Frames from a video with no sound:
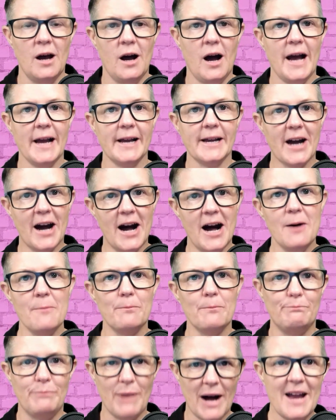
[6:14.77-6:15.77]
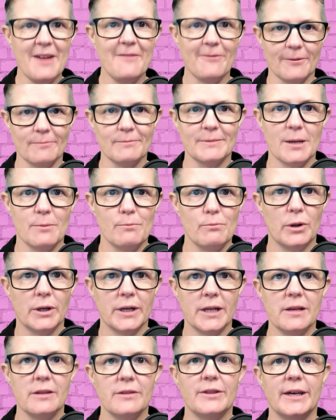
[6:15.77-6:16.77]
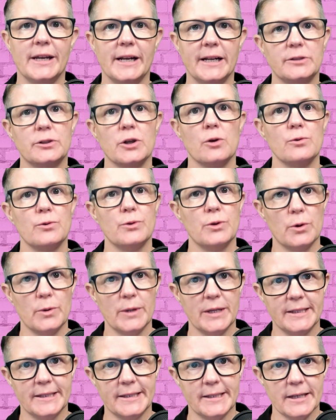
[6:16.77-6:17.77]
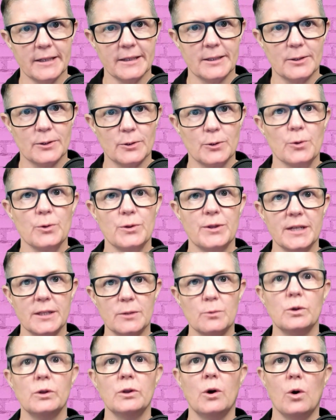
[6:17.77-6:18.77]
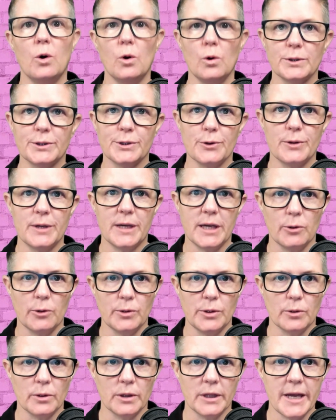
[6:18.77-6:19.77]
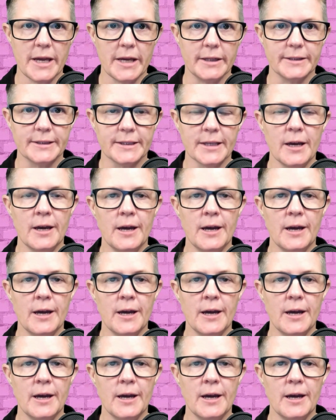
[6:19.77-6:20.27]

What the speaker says: I can't buy from somebody that I don't know exists. So this will also kill your leads.